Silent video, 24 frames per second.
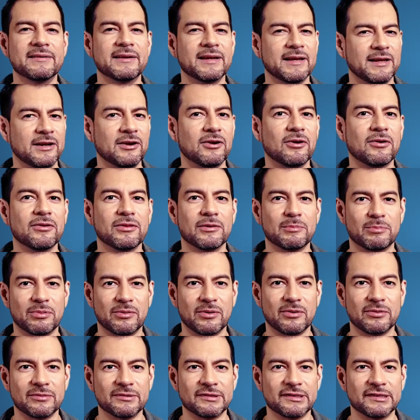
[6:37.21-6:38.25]
here are the
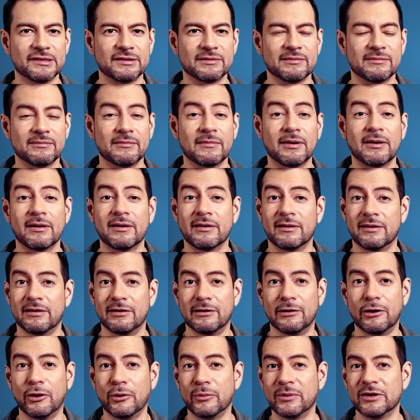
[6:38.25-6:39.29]
pros.
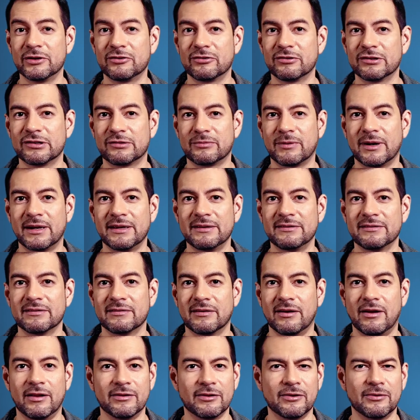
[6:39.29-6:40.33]
Low interest rate,
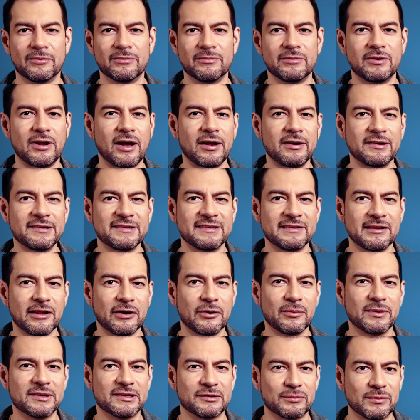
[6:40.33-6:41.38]
although not as low
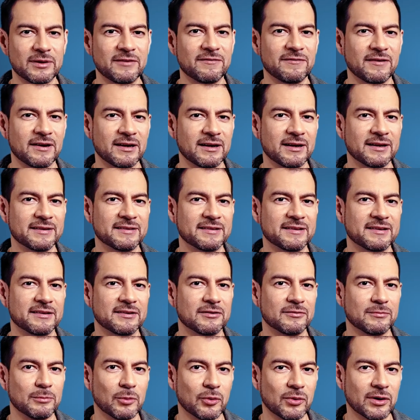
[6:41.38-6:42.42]
as refinancing your
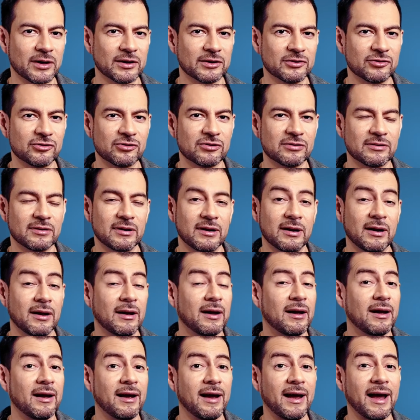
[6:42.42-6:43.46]
mortgage.
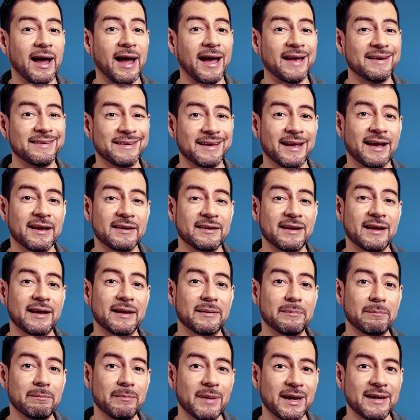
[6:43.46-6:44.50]
And again,
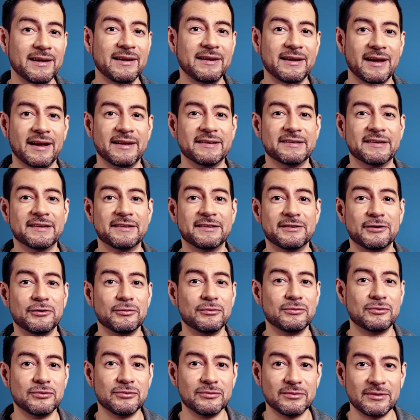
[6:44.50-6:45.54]
in many cases, you
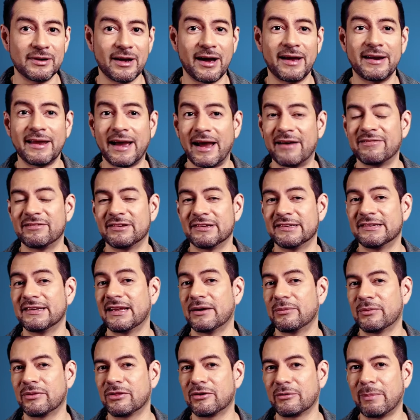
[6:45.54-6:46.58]
do not have to stay
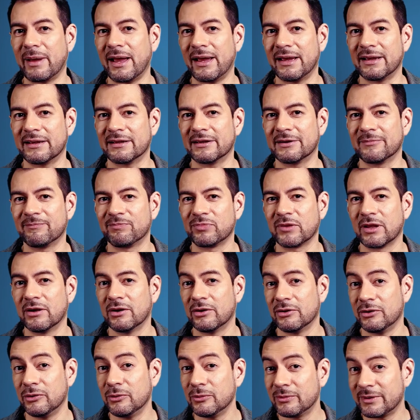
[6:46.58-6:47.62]
with your bank.
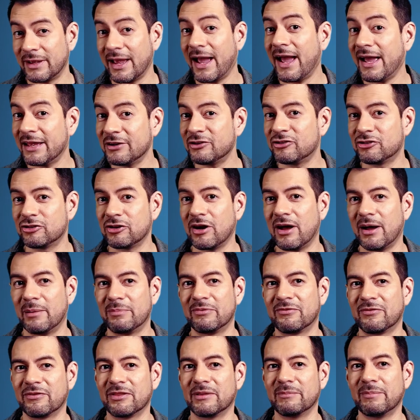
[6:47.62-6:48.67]
You can shop
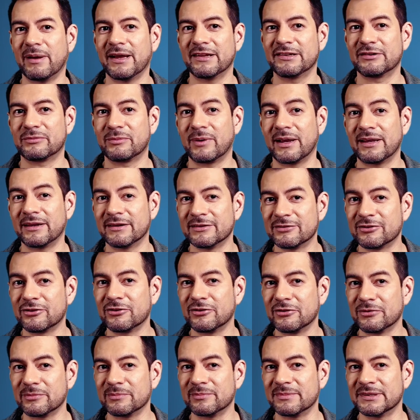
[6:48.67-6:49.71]
for the best rate and
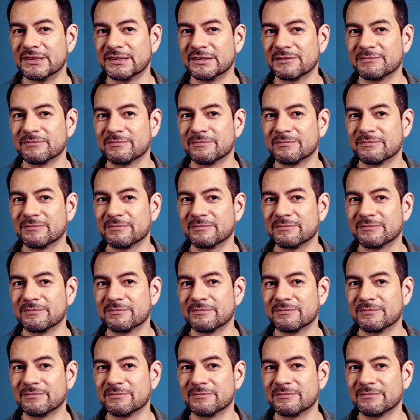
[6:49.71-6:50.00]
terms.